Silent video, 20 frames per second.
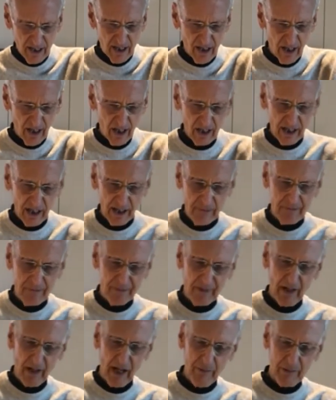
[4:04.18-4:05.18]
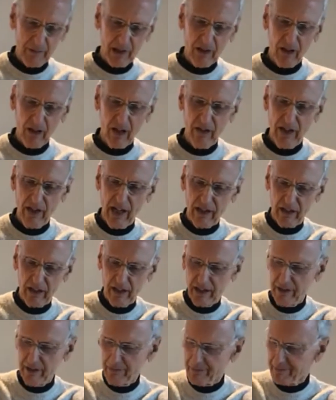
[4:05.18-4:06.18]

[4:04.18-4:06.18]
Okay, I'm gonna call that good.